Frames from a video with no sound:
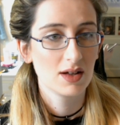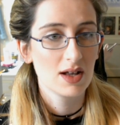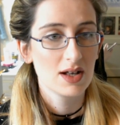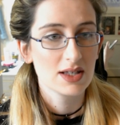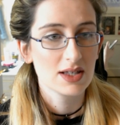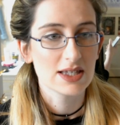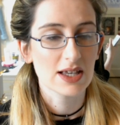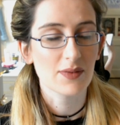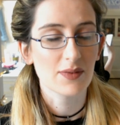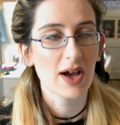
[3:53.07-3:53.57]

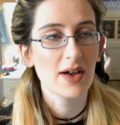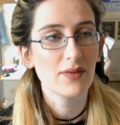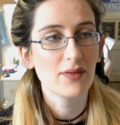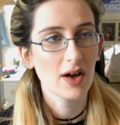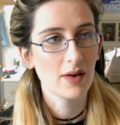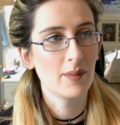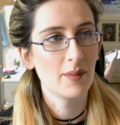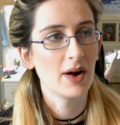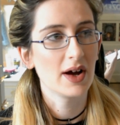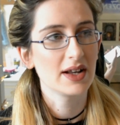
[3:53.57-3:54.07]
See, if I have
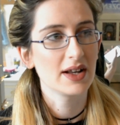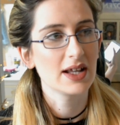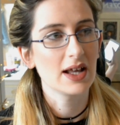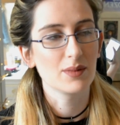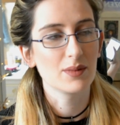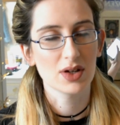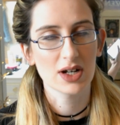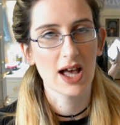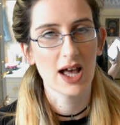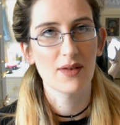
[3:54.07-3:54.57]
Hermione, I'm
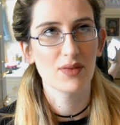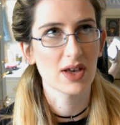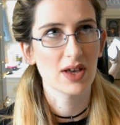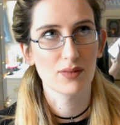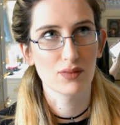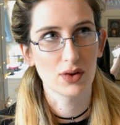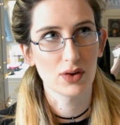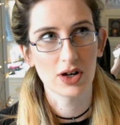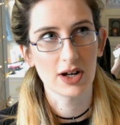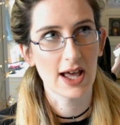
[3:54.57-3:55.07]
gonna have to have
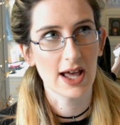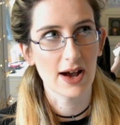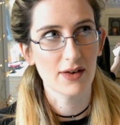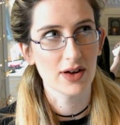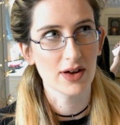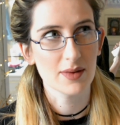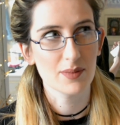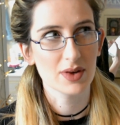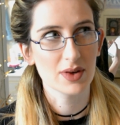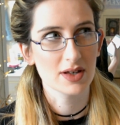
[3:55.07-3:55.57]
Ron and
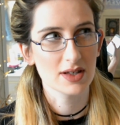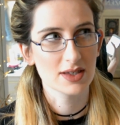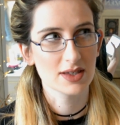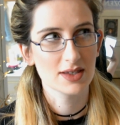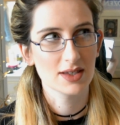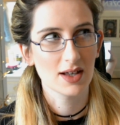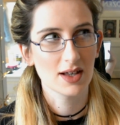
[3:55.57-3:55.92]
Harry because